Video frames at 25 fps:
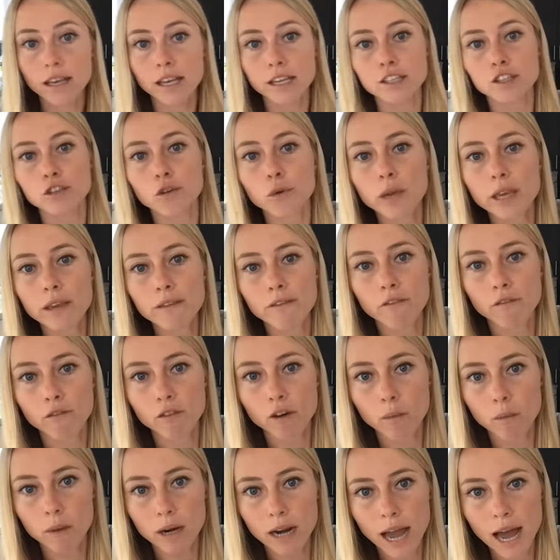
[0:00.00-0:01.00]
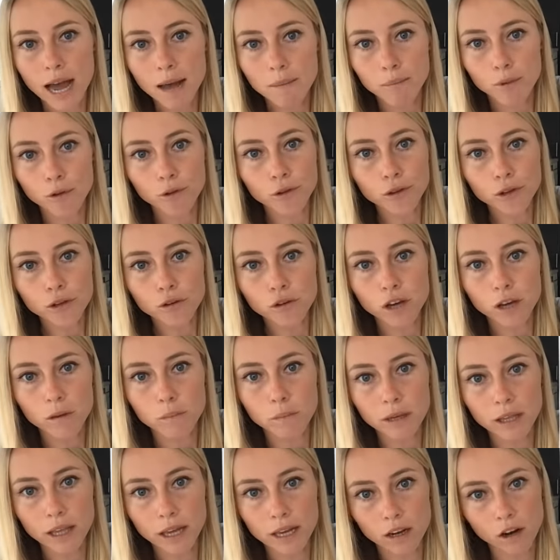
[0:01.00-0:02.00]
so even from an apple you could
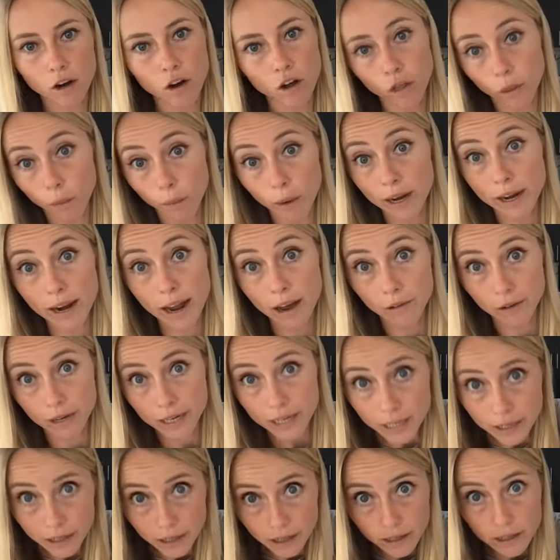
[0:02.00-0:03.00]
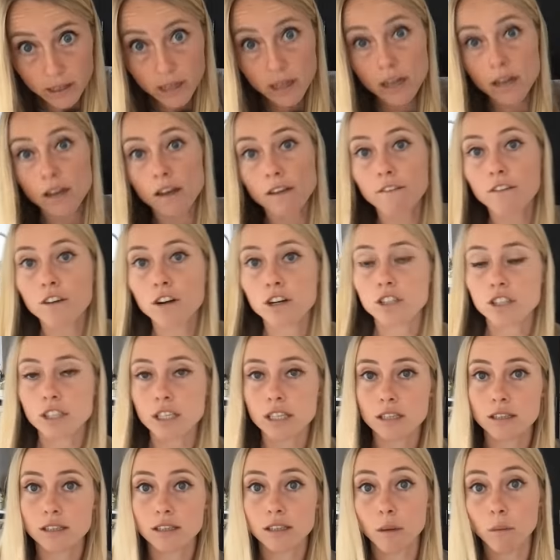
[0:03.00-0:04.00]
be like all the way down here
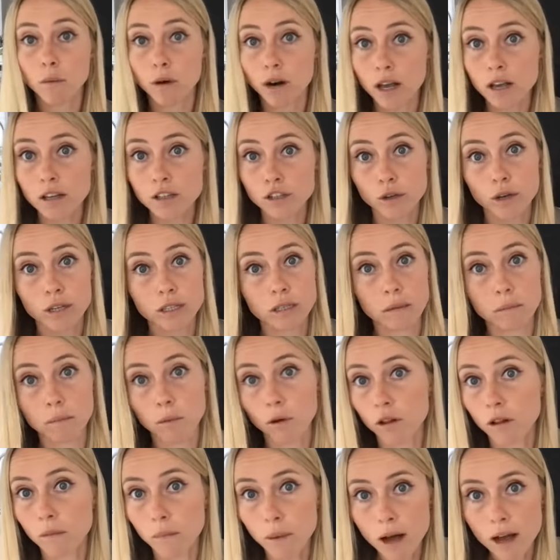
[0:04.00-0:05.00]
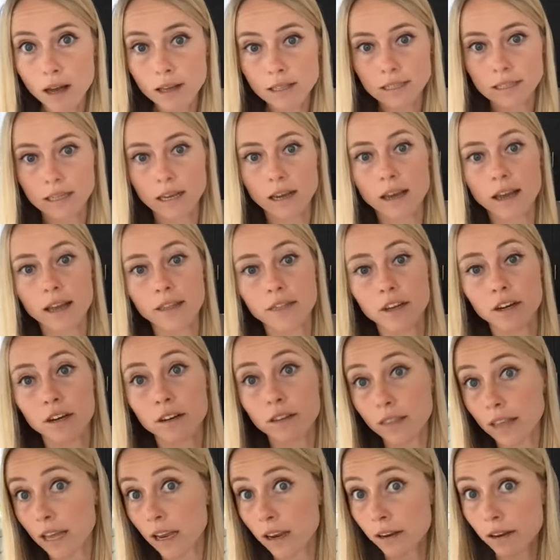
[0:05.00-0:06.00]
versus someone else who has a bowl of pasta and
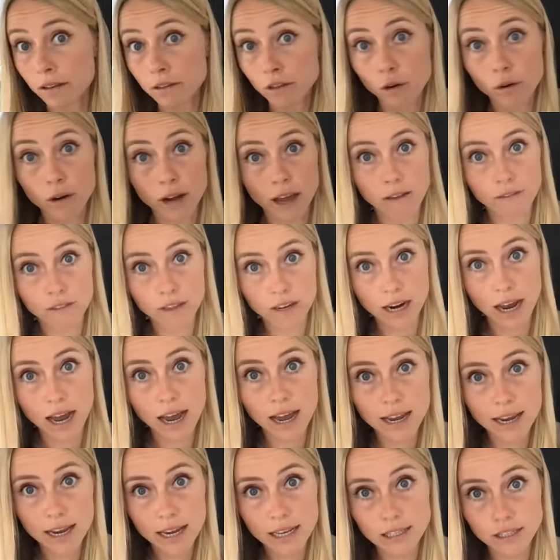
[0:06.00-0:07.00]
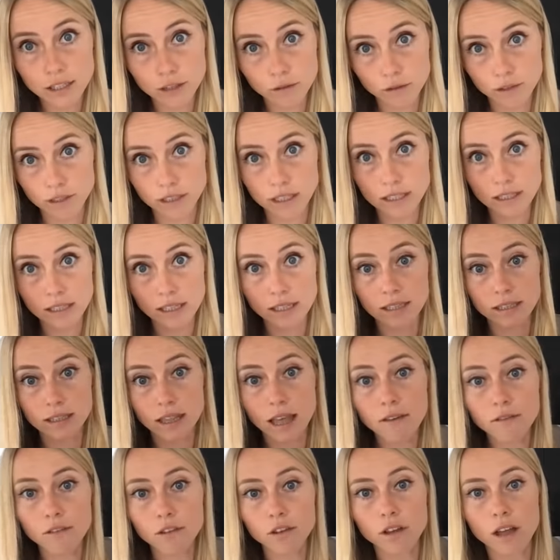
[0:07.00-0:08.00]
they don't have that high insulin resistance
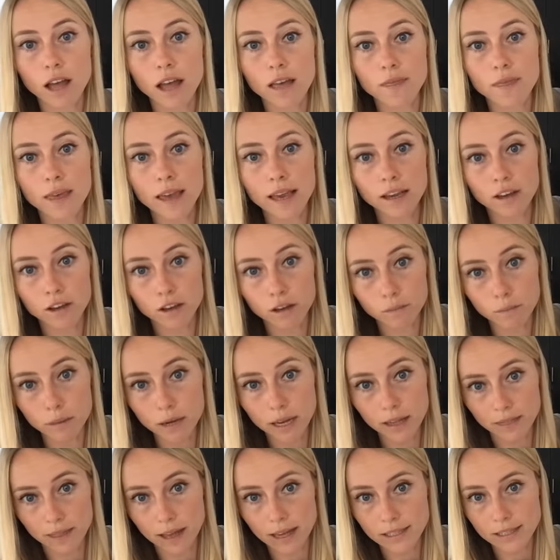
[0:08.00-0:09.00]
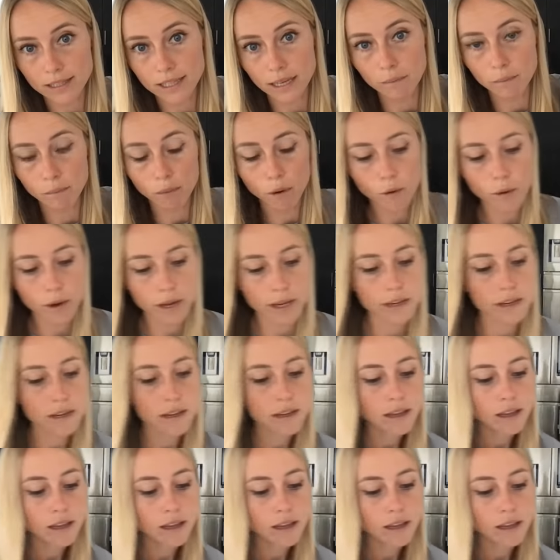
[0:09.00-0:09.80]
level and they could be at that same point.